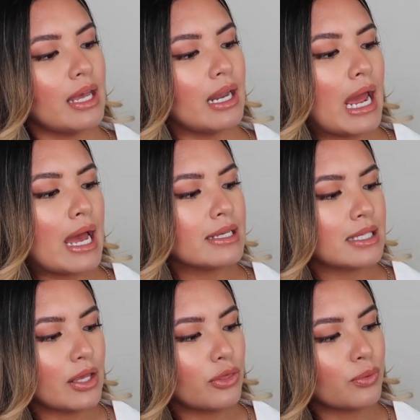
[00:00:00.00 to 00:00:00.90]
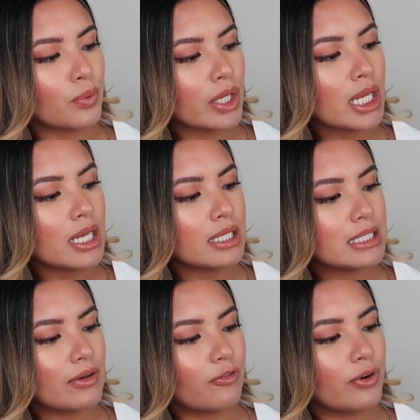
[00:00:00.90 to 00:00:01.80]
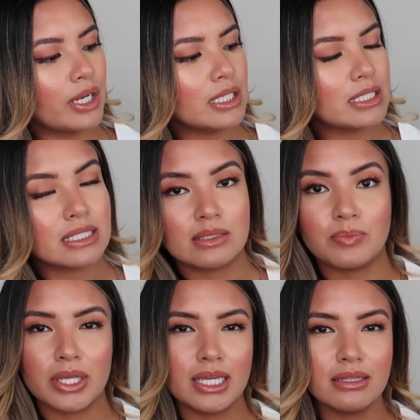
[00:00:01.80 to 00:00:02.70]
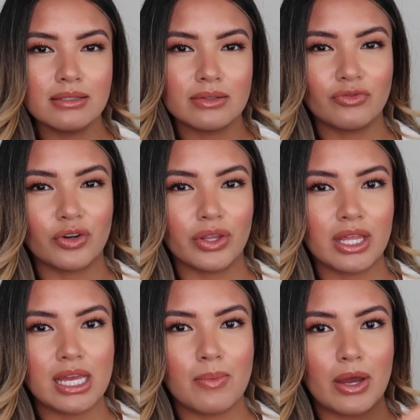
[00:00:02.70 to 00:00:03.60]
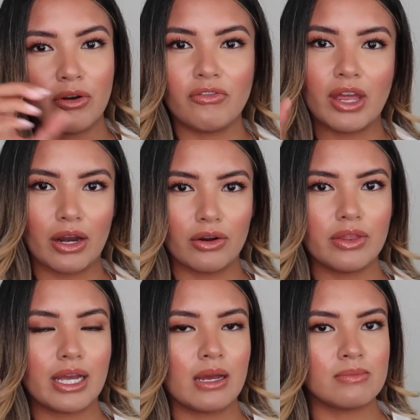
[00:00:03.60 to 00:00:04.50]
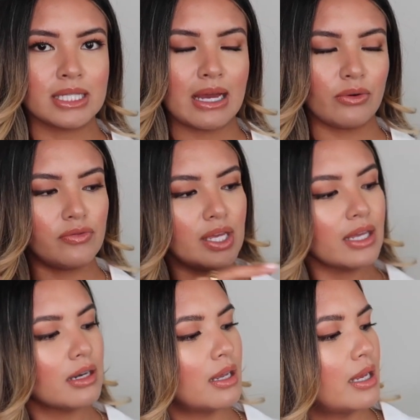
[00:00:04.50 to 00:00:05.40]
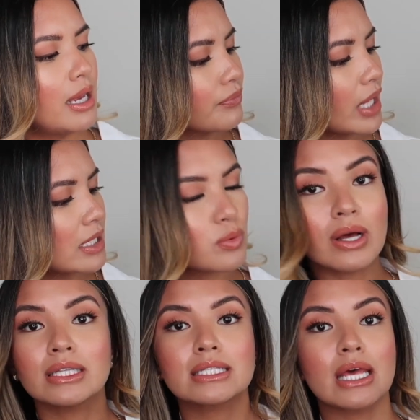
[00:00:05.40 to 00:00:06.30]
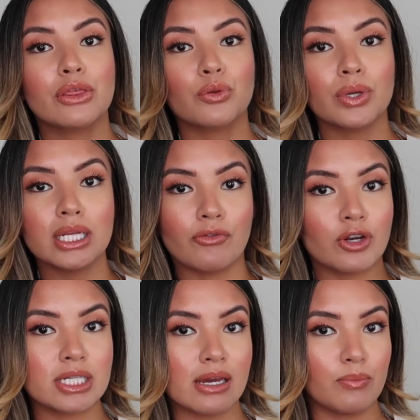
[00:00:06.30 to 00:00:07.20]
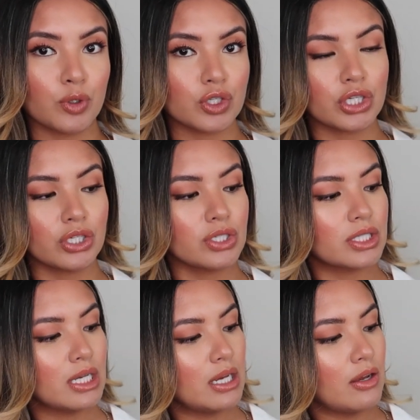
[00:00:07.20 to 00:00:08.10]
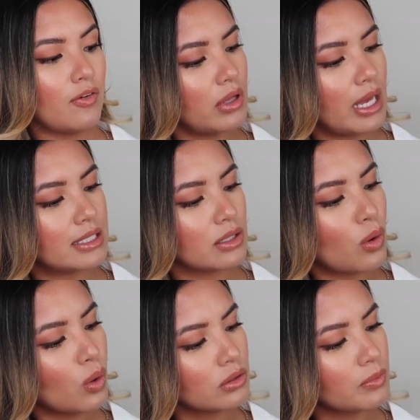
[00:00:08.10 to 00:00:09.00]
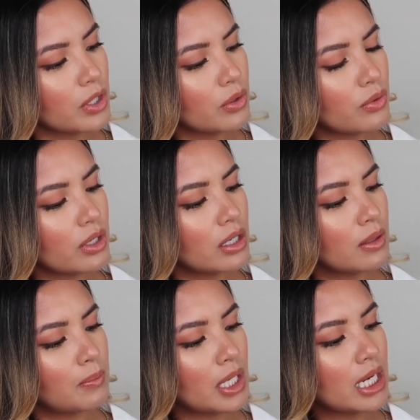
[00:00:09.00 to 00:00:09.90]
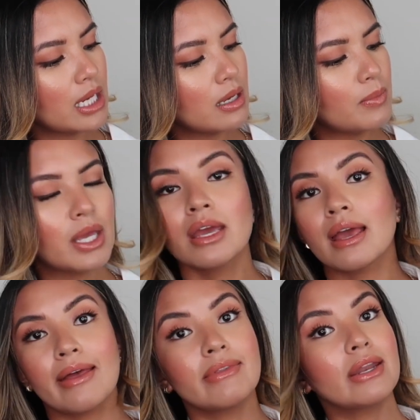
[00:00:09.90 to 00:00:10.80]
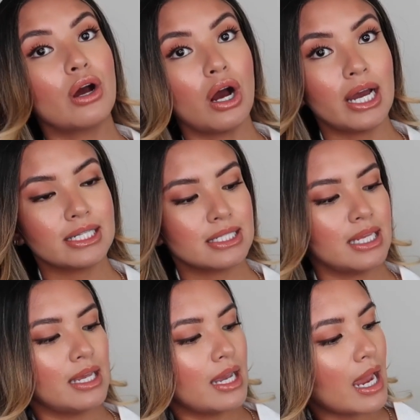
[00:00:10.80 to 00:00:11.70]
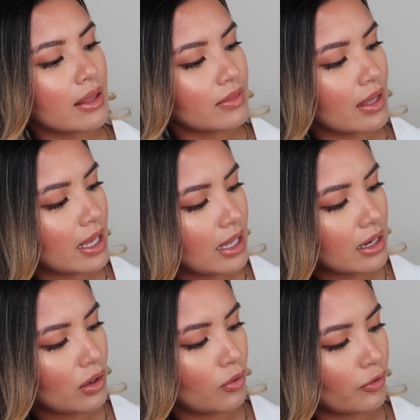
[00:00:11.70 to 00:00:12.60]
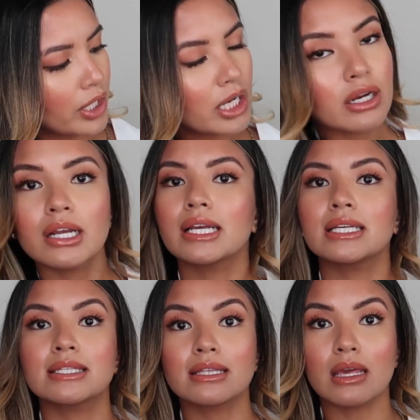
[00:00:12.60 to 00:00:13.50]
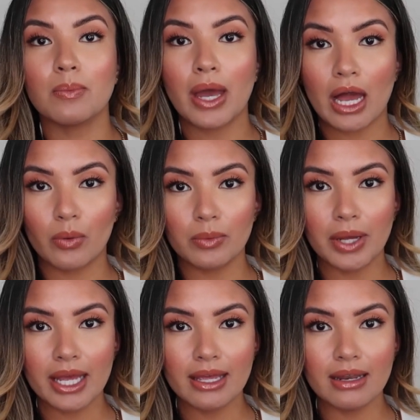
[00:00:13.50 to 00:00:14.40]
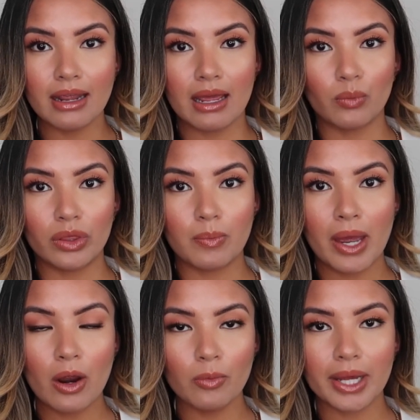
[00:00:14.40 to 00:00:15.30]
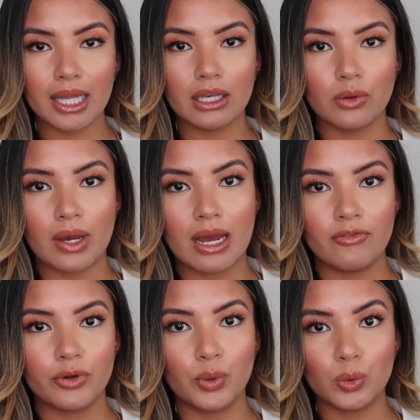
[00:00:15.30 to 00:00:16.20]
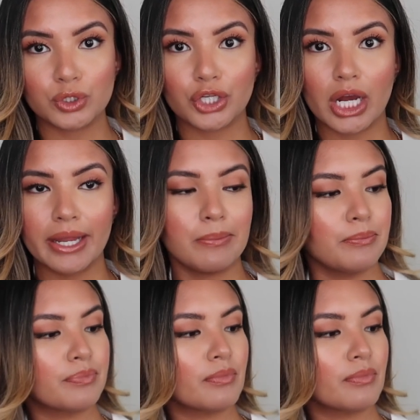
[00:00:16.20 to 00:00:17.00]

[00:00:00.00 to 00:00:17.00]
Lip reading: It has 3 different speeds for the amount of air that comes out of it, as well as 3 different temperatures. It has a cold mode, medium, and then hot. And then over here is the power button, and with the power button you have cool shot.